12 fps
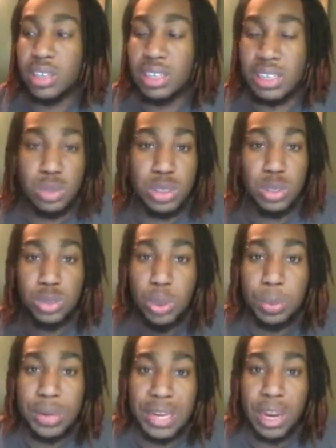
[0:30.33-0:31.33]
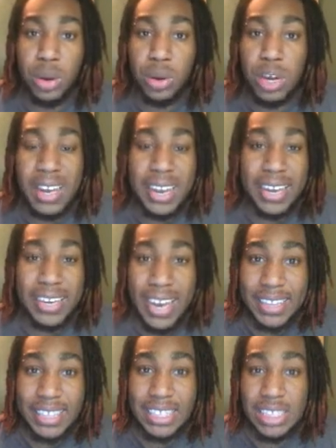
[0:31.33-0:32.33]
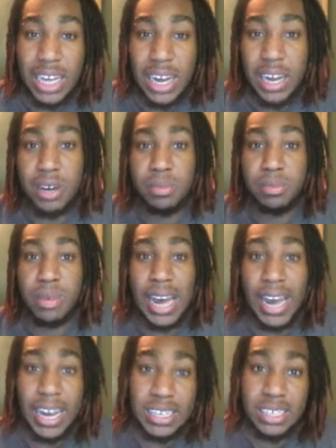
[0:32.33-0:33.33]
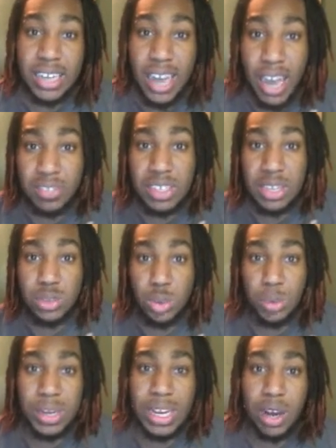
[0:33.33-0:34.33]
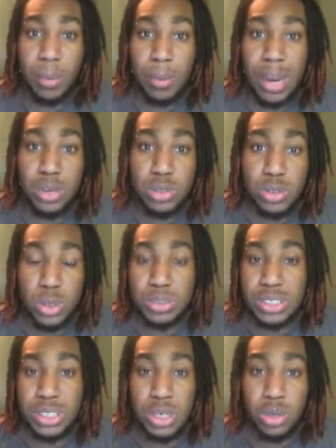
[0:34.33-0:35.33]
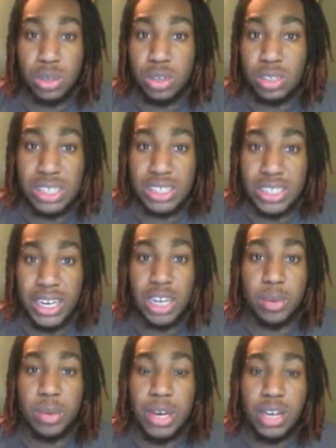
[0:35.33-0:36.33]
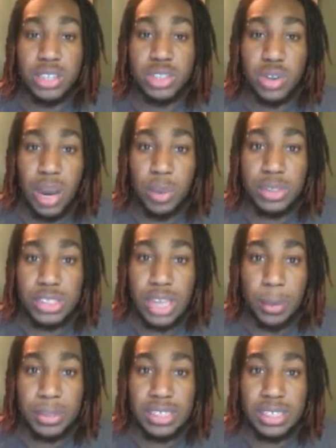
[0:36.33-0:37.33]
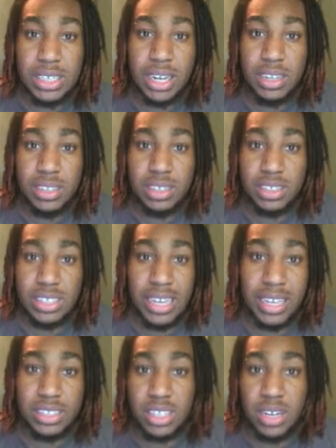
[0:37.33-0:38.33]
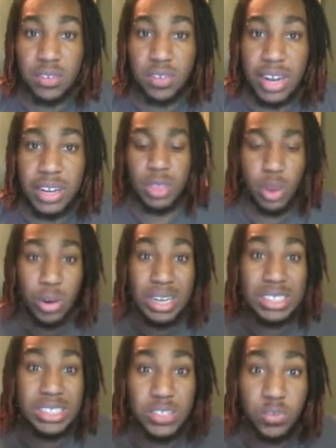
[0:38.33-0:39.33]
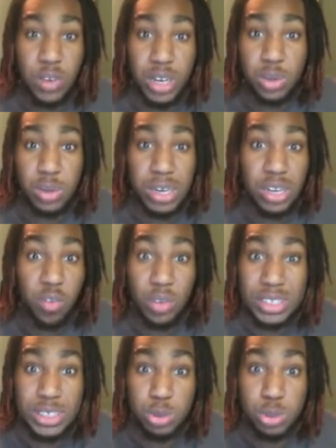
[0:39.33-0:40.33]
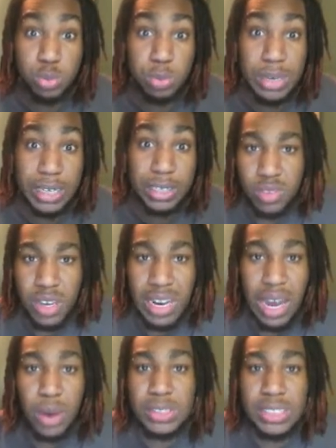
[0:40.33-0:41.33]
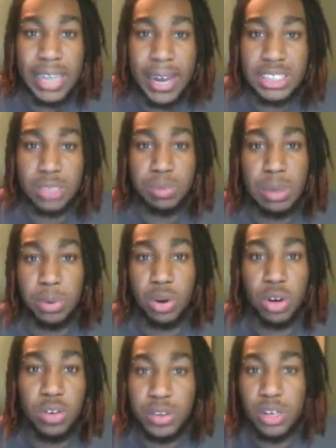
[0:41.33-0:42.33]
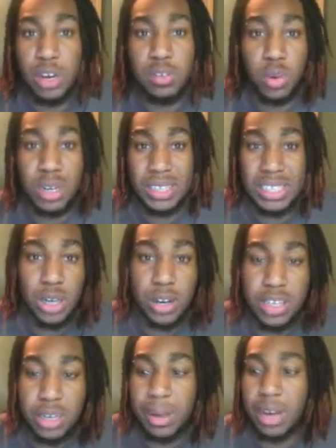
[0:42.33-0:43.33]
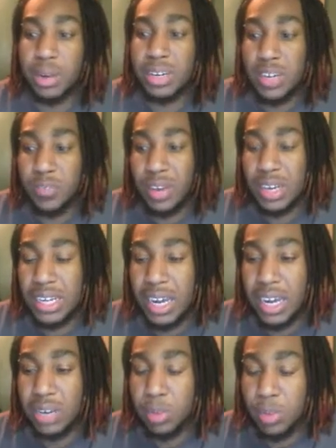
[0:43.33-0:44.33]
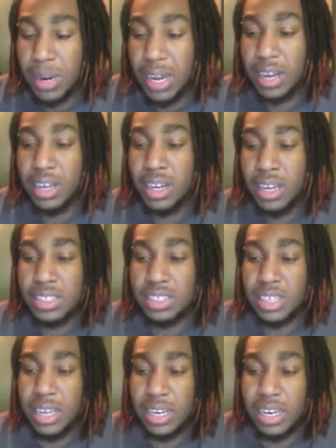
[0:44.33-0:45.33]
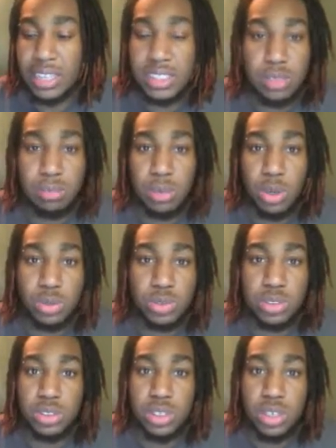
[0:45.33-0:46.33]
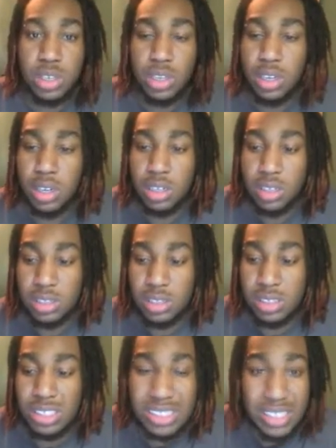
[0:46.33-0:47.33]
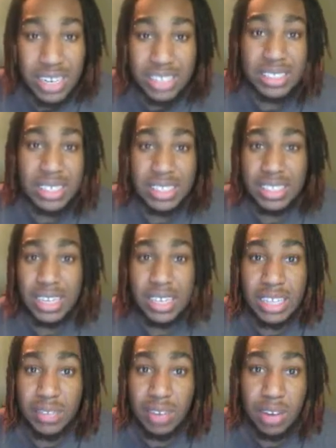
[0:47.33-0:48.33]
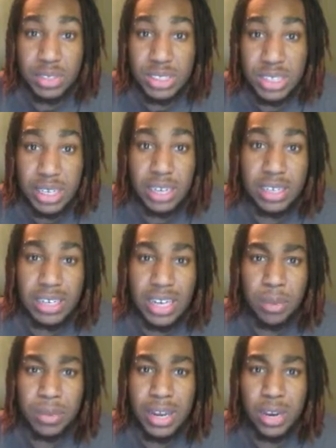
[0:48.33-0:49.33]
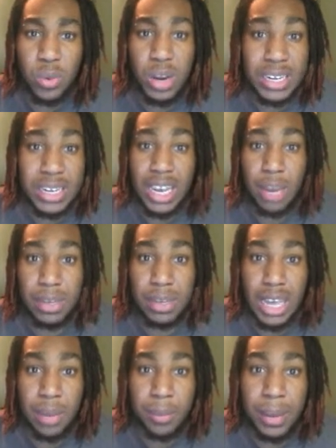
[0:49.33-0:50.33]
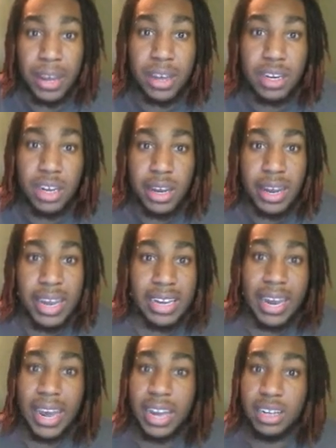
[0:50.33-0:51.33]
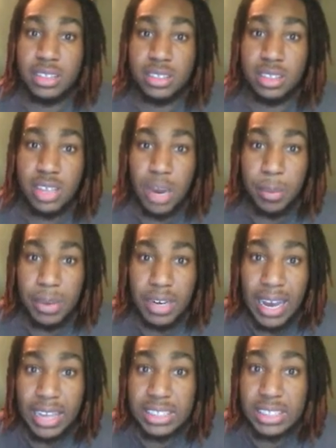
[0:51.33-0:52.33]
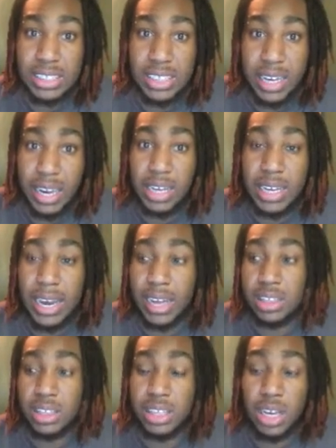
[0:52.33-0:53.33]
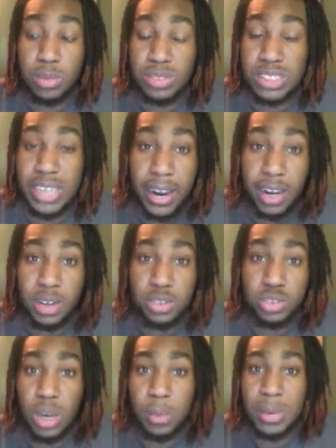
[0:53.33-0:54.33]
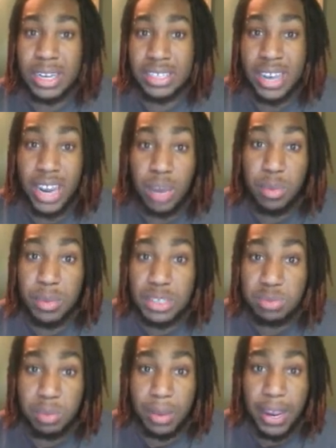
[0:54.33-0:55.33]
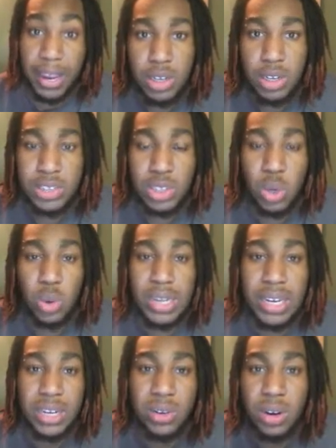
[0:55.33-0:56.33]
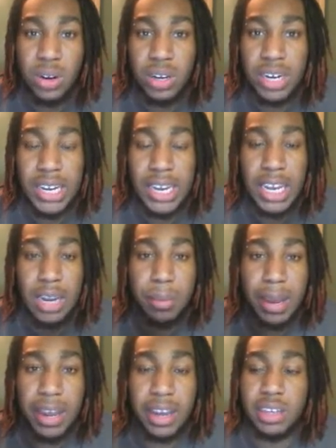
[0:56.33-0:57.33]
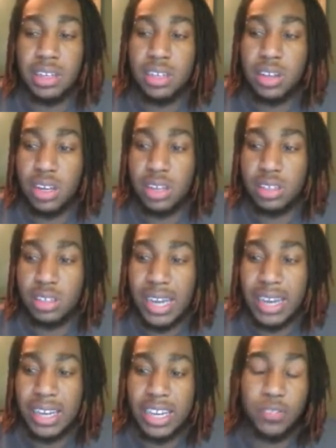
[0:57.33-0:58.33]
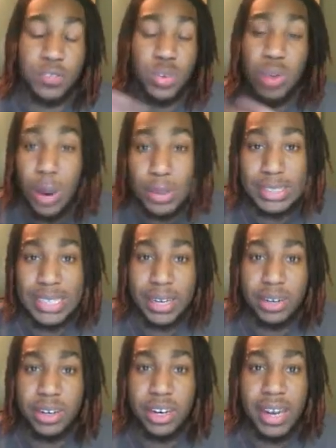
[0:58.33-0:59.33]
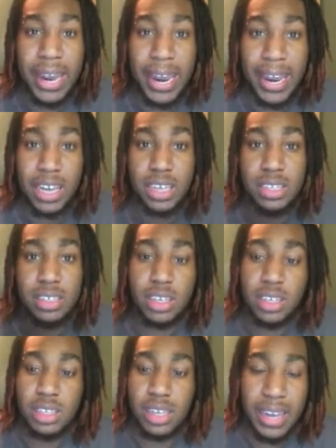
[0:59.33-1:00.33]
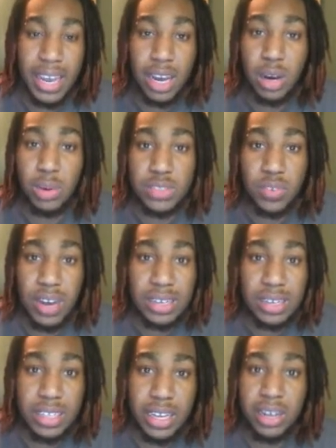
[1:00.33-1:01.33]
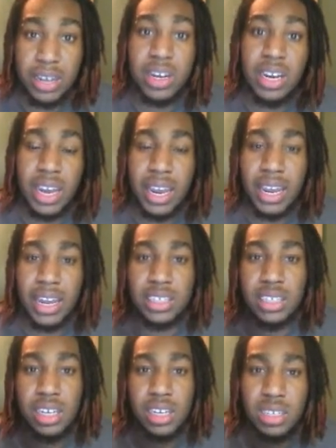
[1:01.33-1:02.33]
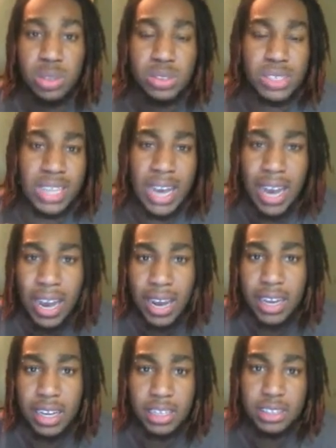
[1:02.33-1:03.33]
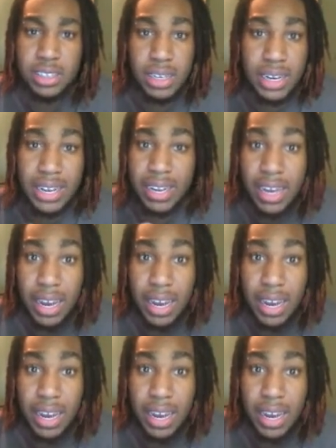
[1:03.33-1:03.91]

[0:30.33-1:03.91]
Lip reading: the new YouTube layout. And at this time, I didn't have the YouTube layout. My YouTube still looked the same. So I was commenting, saying stuff like, "What is this fuckery of which you speak?" And I was just asking people over and over, what are they talking about? And I finally got a reply saying it's the most disgusting thing they've ever seen. And I'm like, what? It can't be that bad. And that comment I just said got thumbs down. So I'm like, damn, it must be bad. So later on, I came back like a few hours later and the layout was finally there. And, you know, to the eye, to the naked